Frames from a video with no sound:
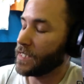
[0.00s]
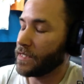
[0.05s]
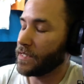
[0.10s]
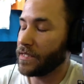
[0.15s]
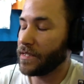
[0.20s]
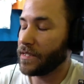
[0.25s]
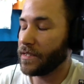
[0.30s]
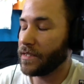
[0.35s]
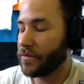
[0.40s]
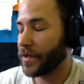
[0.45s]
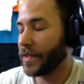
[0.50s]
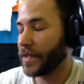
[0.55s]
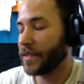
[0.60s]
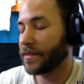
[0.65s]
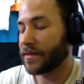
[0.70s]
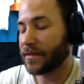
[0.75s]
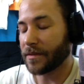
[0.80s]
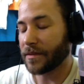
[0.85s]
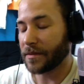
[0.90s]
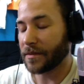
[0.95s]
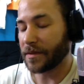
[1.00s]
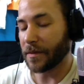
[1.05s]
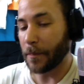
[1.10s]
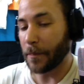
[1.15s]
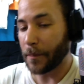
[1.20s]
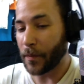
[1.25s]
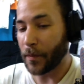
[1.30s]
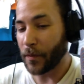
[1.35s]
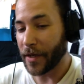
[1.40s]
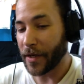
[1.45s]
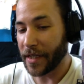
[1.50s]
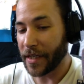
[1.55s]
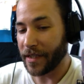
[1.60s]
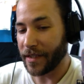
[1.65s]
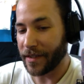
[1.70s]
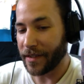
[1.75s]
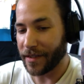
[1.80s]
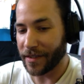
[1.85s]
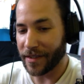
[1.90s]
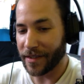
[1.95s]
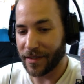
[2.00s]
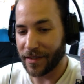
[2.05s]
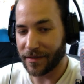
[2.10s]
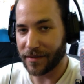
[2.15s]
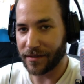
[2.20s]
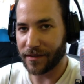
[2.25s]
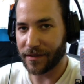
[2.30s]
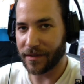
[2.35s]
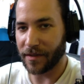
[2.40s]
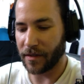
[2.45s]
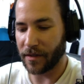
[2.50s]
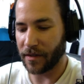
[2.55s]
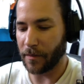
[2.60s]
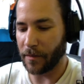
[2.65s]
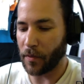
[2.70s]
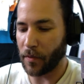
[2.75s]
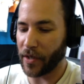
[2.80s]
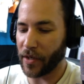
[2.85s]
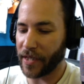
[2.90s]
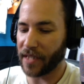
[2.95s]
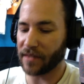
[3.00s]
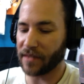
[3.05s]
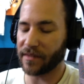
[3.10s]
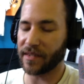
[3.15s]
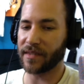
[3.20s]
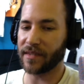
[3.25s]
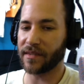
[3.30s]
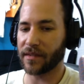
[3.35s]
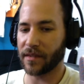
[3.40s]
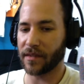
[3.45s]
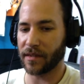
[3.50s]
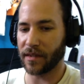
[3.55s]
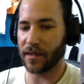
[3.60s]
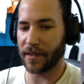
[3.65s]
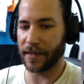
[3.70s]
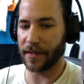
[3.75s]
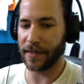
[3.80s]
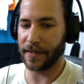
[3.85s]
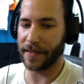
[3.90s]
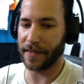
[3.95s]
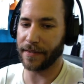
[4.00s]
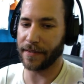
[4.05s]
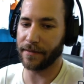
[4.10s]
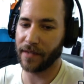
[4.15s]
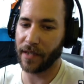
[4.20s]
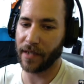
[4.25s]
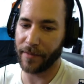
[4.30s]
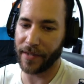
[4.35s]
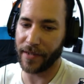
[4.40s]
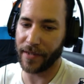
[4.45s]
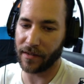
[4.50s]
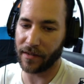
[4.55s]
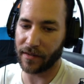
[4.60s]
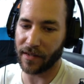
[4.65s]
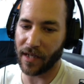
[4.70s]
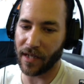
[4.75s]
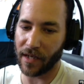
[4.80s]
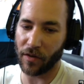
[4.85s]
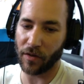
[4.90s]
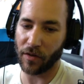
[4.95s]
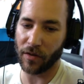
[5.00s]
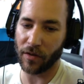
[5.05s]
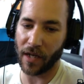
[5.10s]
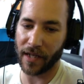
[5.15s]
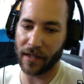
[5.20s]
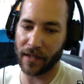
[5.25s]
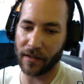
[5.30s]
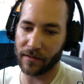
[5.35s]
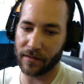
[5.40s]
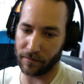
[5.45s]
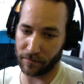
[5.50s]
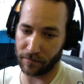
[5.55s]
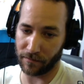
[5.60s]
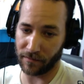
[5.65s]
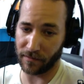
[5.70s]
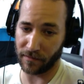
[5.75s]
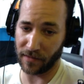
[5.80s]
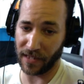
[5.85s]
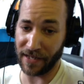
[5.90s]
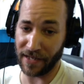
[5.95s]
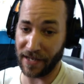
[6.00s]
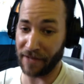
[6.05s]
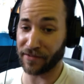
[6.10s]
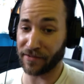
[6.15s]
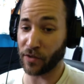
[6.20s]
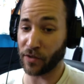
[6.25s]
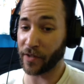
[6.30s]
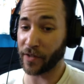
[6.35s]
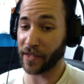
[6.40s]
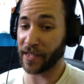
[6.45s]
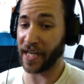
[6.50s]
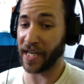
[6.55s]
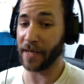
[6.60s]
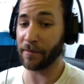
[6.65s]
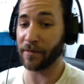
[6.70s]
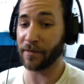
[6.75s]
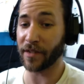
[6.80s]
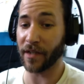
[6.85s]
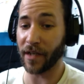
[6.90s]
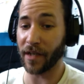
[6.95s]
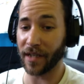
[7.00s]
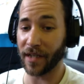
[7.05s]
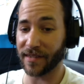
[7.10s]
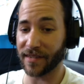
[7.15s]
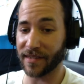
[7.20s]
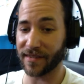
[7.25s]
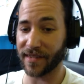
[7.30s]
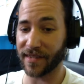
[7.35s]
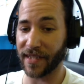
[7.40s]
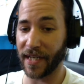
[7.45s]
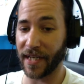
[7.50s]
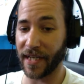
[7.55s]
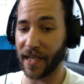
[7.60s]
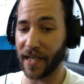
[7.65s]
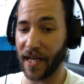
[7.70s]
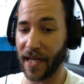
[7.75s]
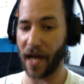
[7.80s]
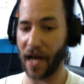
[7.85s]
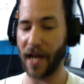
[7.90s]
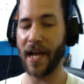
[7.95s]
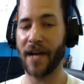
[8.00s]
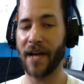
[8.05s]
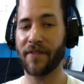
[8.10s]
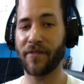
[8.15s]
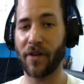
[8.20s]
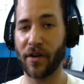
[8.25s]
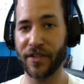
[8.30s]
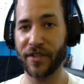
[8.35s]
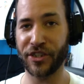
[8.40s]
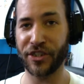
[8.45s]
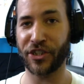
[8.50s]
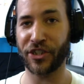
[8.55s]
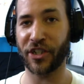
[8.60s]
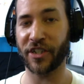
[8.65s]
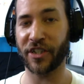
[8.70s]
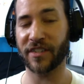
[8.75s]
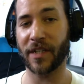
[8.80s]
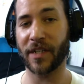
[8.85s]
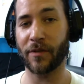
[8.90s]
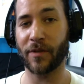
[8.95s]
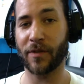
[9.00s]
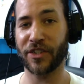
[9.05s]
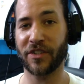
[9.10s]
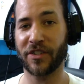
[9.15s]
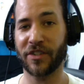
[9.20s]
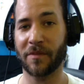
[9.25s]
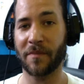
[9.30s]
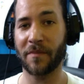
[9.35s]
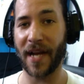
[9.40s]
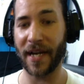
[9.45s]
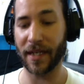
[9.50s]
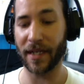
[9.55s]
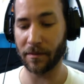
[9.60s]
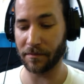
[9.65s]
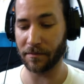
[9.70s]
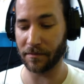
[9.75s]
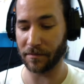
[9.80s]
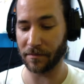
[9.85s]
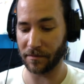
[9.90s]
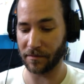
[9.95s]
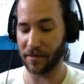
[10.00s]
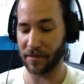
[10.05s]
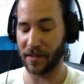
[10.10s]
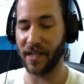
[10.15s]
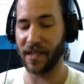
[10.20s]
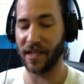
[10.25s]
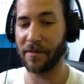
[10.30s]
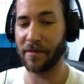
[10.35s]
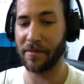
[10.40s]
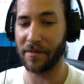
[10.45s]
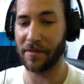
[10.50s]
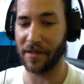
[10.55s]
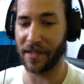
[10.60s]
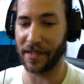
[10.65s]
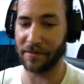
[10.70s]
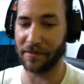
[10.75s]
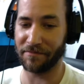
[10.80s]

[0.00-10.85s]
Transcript: Anyways, the, the point is the, the point is is uh, I mean, there's not a whole lot. If someone came to us and said, "I have all these shirts, and I want you to bag them," I'd be like,